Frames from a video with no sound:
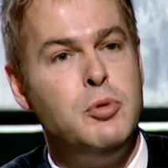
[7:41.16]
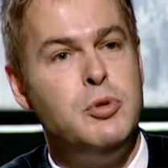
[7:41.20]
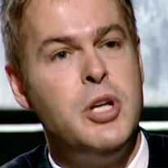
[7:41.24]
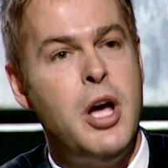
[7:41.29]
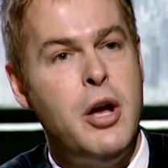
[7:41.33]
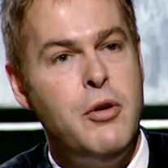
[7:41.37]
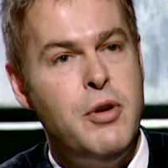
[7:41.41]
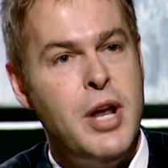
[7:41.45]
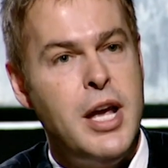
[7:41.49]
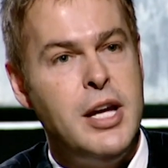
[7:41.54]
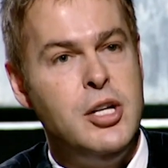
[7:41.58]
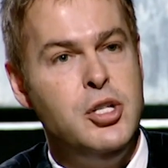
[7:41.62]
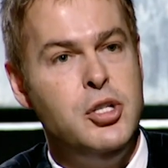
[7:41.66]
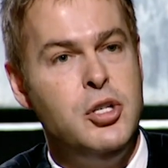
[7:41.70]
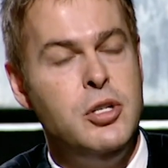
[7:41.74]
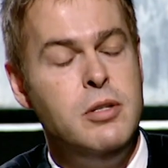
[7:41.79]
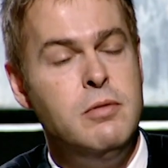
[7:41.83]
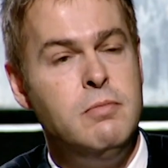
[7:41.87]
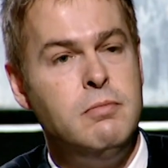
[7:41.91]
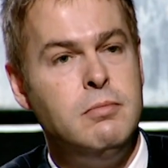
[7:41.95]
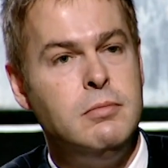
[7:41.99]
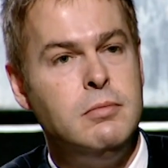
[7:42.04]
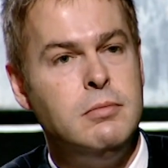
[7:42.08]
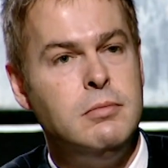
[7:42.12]

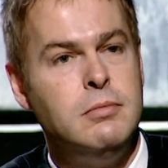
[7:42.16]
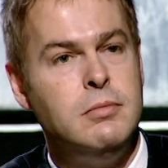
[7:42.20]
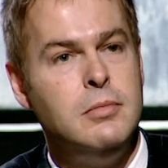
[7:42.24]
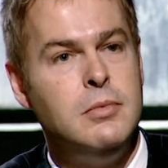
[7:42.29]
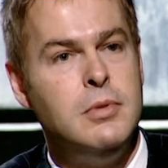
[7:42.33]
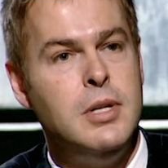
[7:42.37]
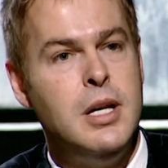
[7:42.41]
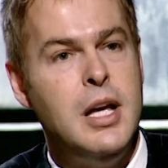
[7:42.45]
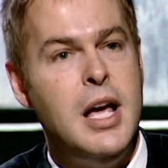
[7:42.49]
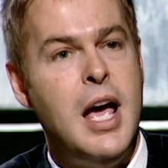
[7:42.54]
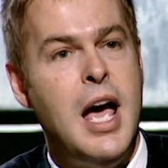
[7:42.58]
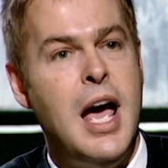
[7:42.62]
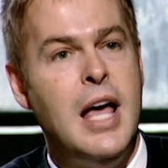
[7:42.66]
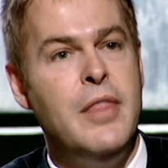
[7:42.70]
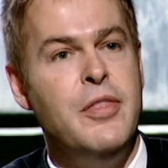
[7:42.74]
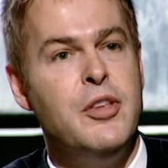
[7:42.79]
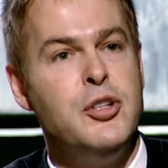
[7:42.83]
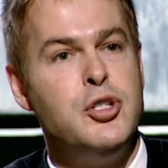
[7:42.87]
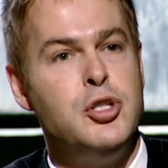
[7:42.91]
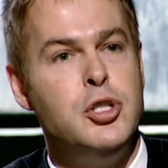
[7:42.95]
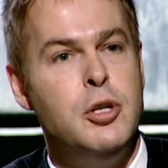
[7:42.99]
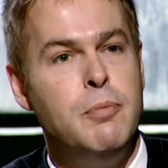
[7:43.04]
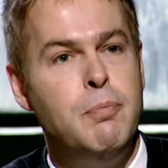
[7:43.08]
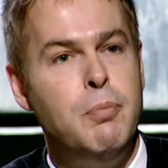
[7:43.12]
donation and the
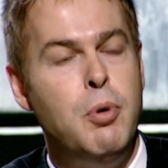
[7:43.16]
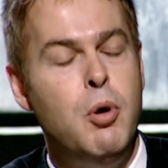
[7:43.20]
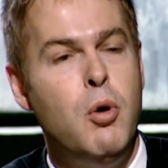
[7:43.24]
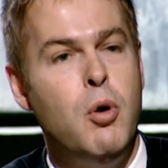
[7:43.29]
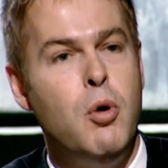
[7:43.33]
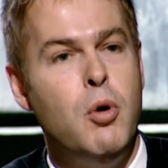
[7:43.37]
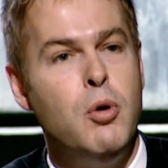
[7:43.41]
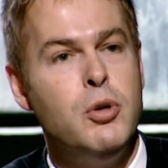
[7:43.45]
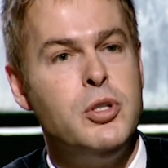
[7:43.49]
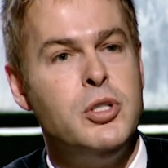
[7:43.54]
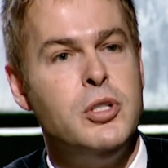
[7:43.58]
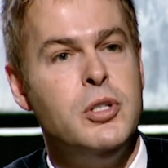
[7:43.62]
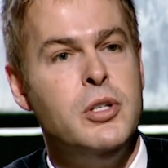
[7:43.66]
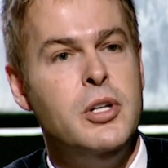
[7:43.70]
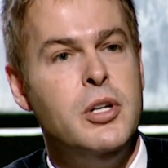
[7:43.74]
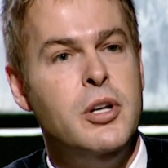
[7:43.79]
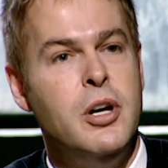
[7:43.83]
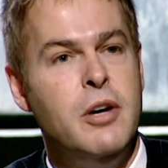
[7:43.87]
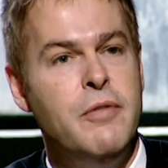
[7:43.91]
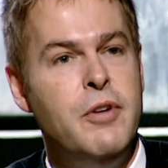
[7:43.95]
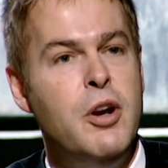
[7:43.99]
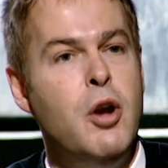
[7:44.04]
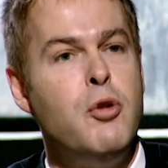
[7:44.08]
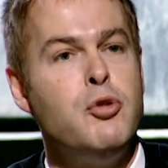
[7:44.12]
support of an